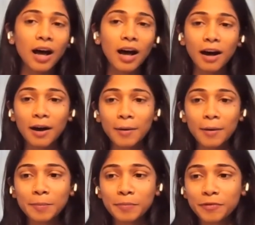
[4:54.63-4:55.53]

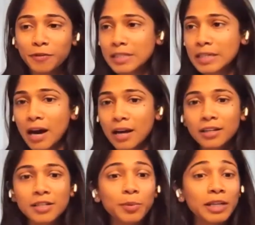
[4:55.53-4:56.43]
For starters,